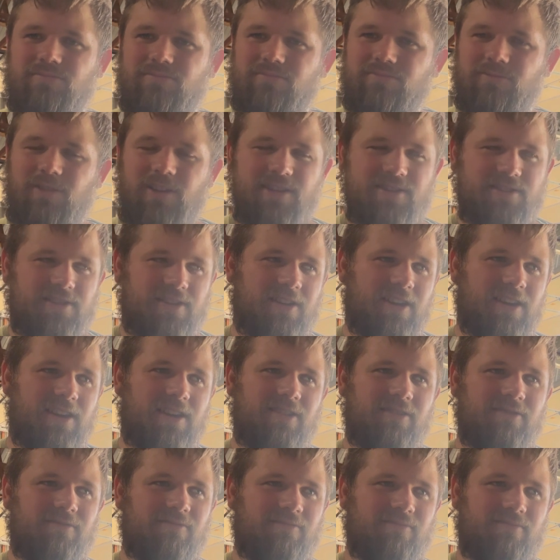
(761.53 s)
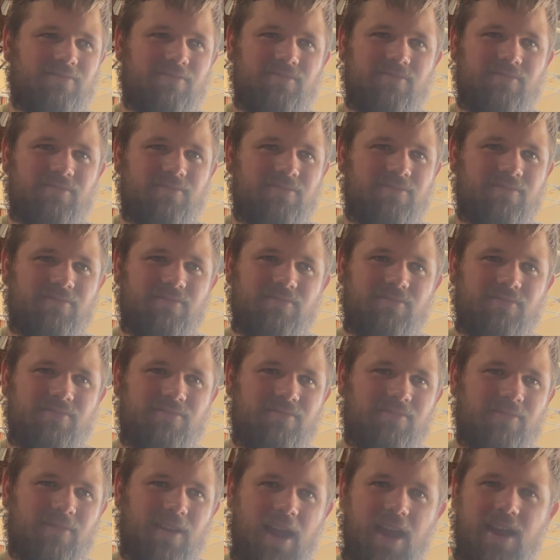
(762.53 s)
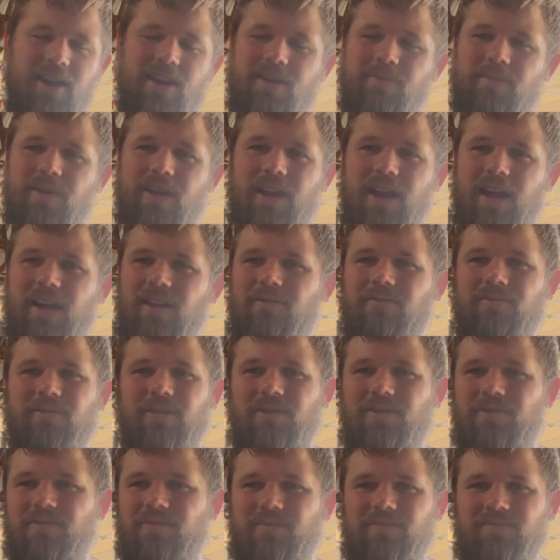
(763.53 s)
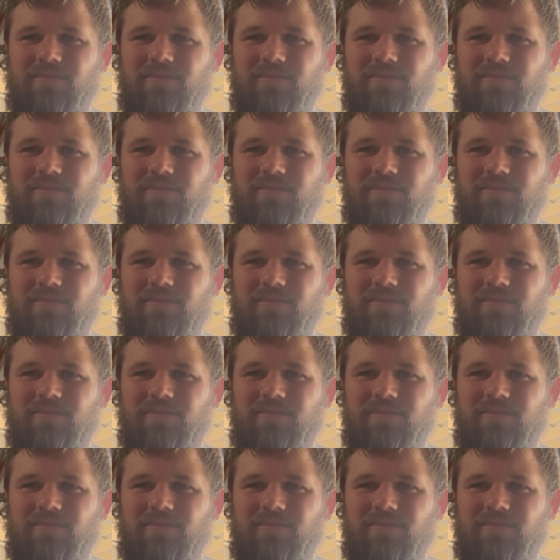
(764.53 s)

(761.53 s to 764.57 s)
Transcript: listening, hating me. I don't know.